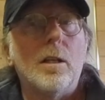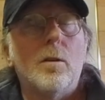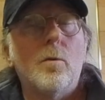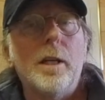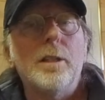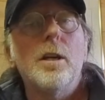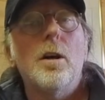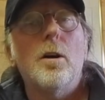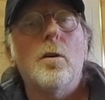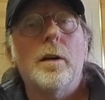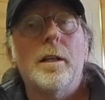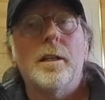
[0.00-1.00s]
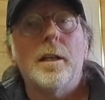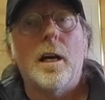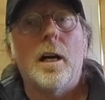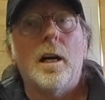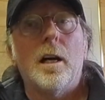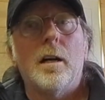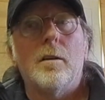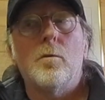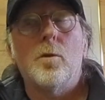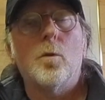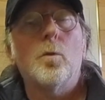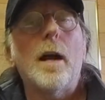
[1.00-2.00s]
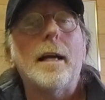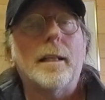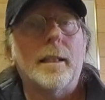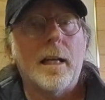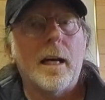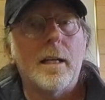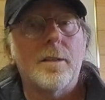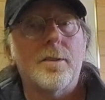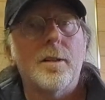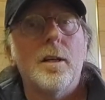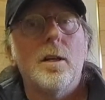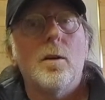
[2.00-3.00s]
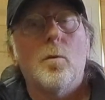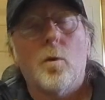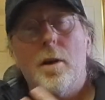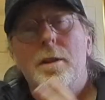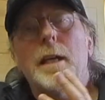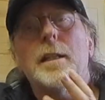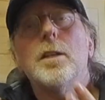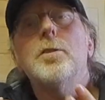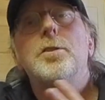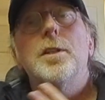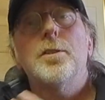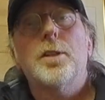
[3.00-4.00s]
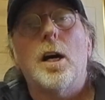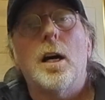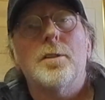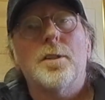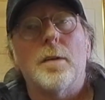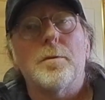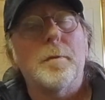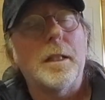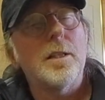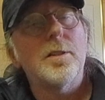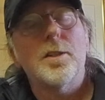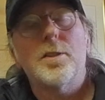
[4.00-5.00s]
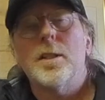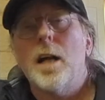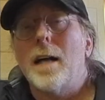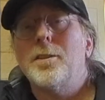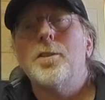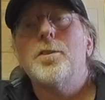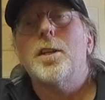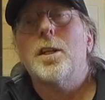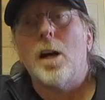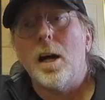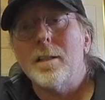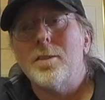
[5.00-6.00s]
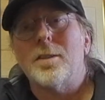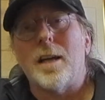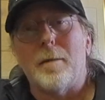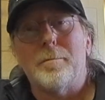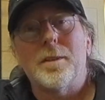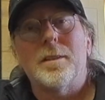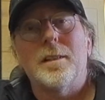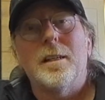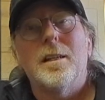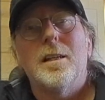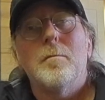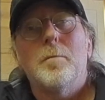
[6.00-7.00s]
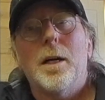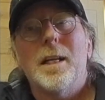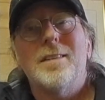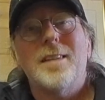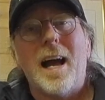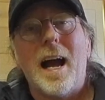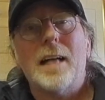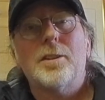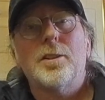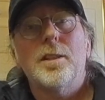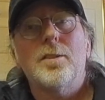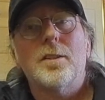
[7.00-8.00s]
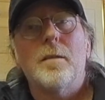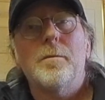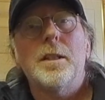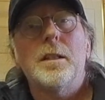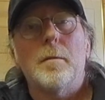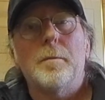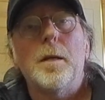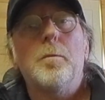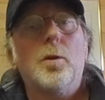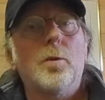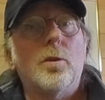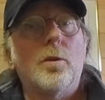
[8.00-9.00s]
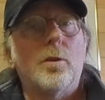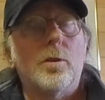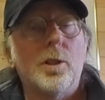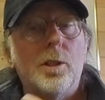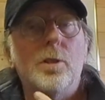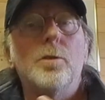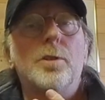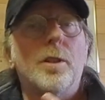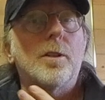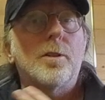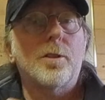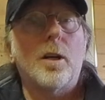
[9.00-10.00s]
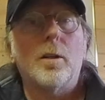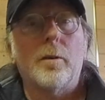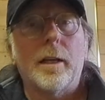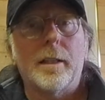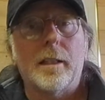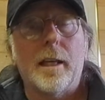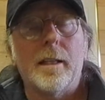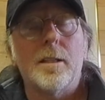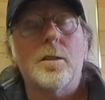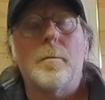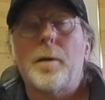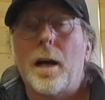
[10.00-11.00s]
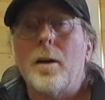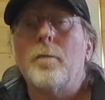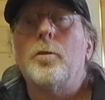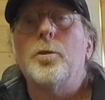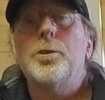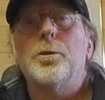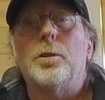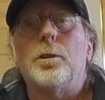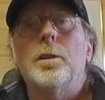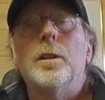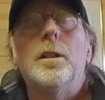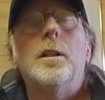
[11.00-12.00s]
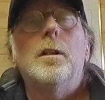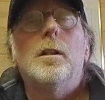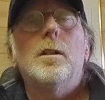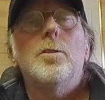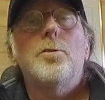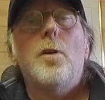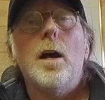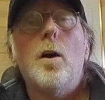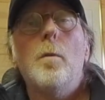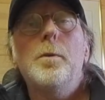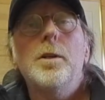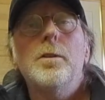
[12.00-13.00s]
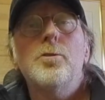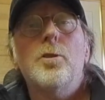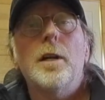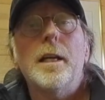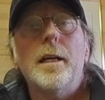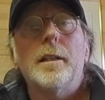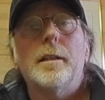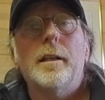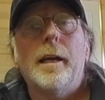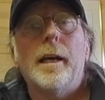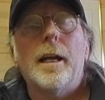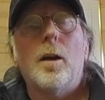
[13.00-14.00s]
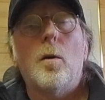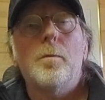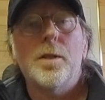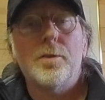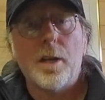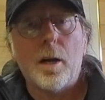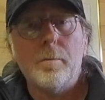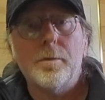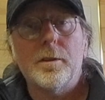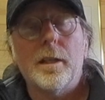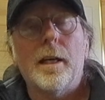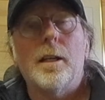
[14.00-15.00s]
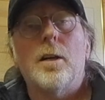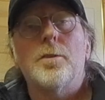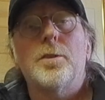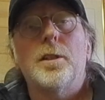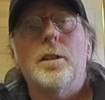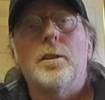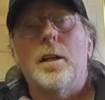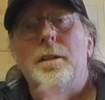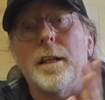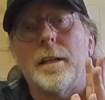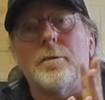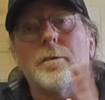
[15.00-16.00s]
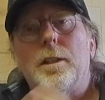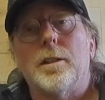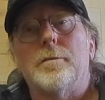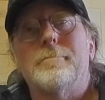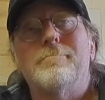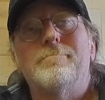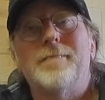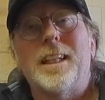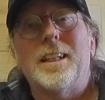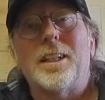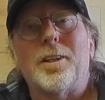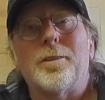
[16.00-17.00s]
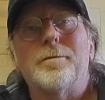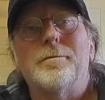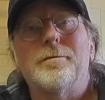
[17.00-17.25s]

know and will recognize where they use these concepts, because it's not just a concept, but it's actually something that people use songwriting, and it's a powerful tool. So I hope you enjoyed it, and I hope this helped, and I'll see you on the next video. Take care.